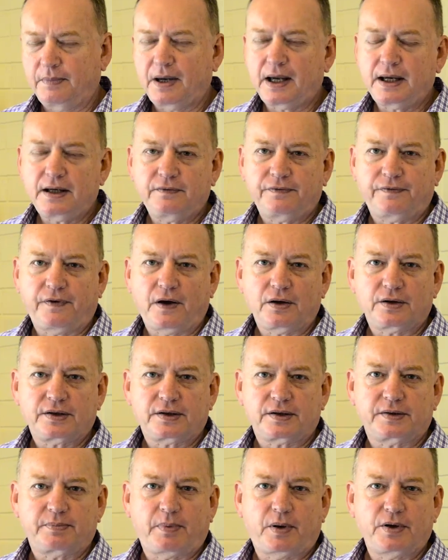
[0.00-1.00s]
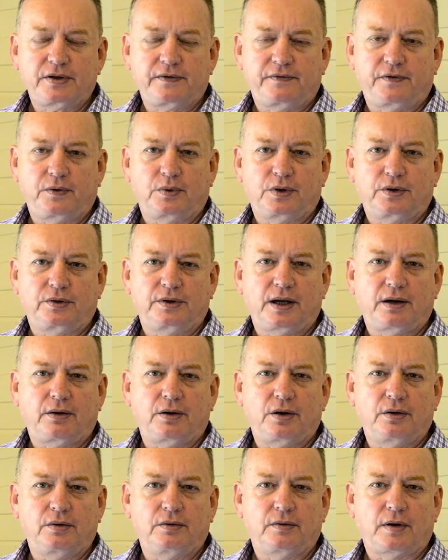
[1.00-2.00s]
main focus, I suppose, if you want to
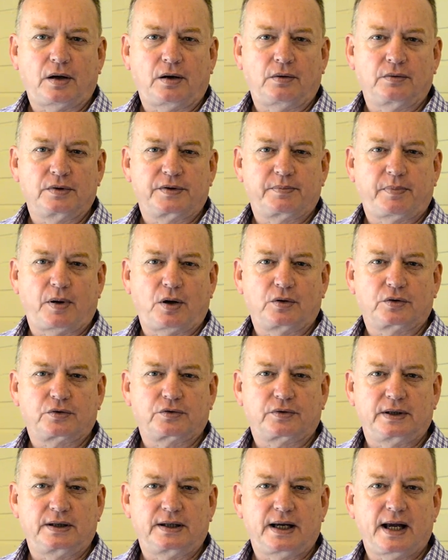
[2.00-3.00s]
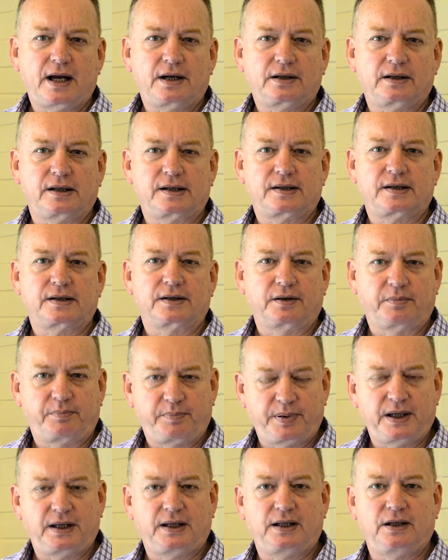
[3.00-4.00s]
narrow Owen's poetry down, is the
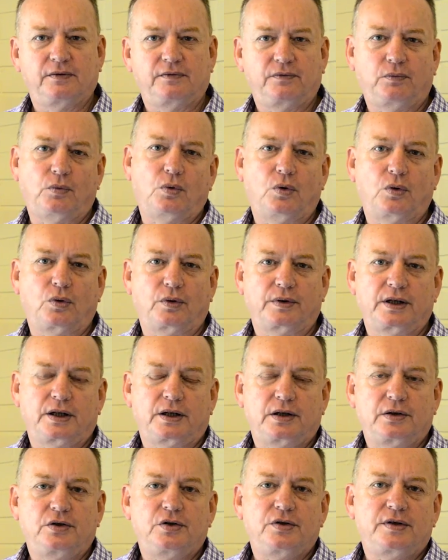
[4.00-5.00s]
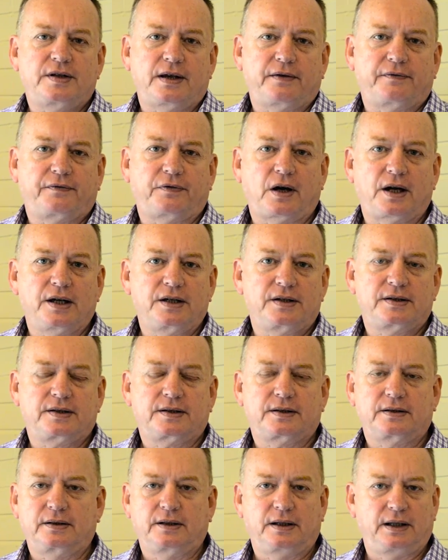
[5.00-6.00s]
pity of war. And you can use that
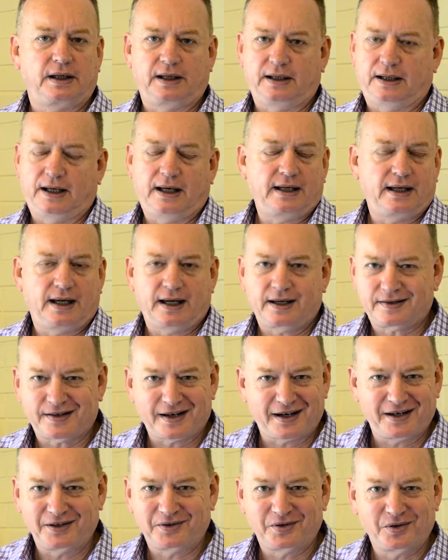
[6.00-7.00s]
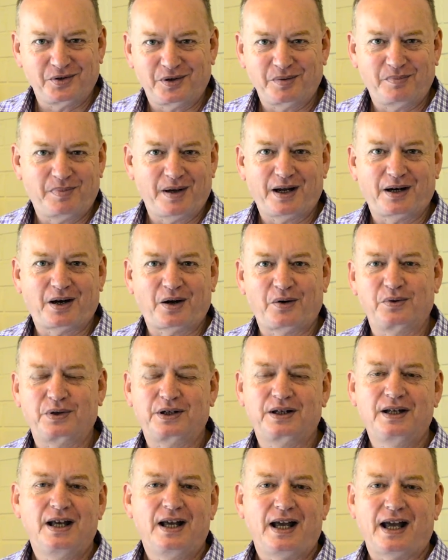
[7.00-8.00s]
phrase in any essay you talk about
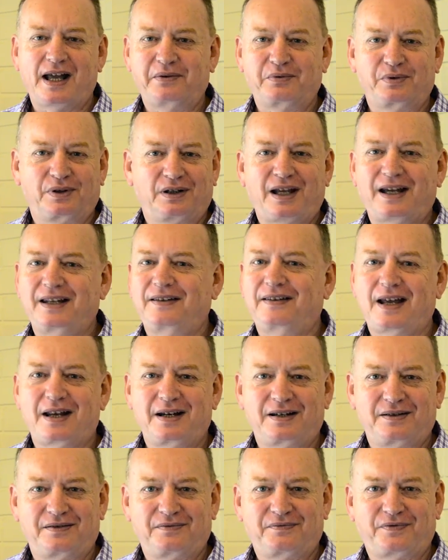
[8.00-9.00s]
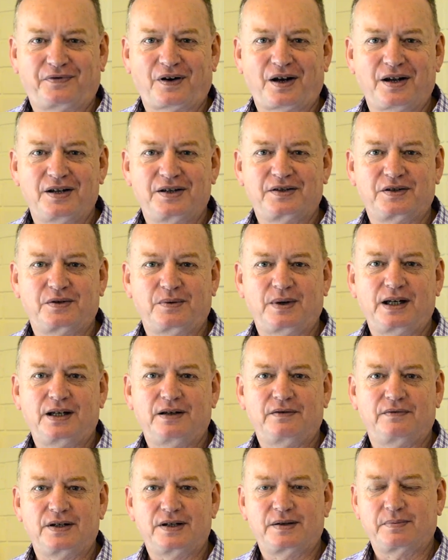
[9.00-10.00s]
Owen and relate that phrase to
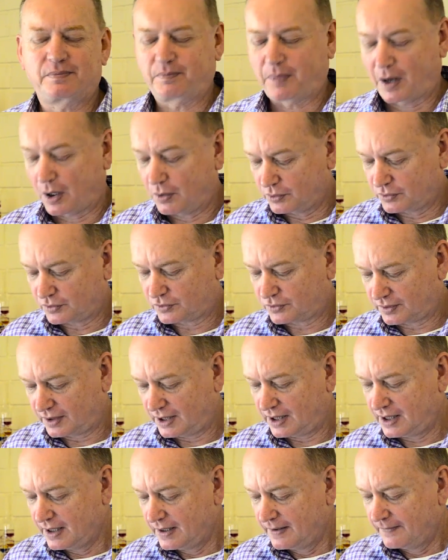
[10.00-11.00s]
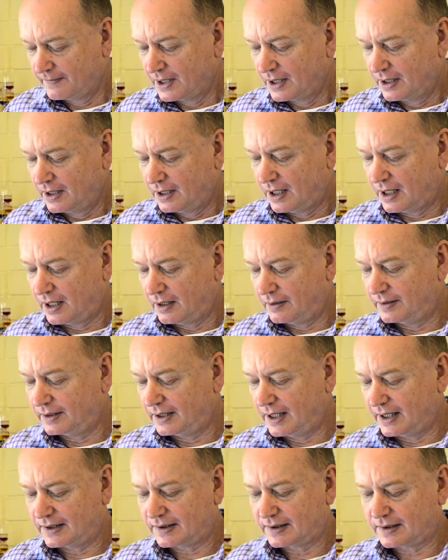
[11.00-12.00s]
any of his poetry.
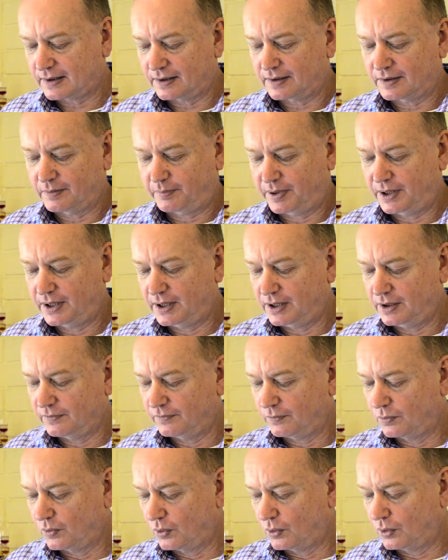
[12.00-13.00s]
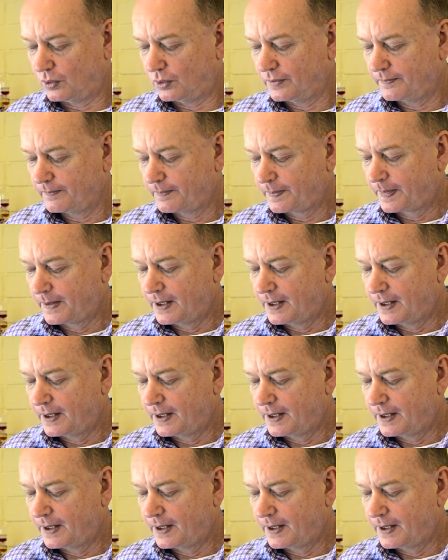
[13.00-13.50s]
Yes, the pity of war.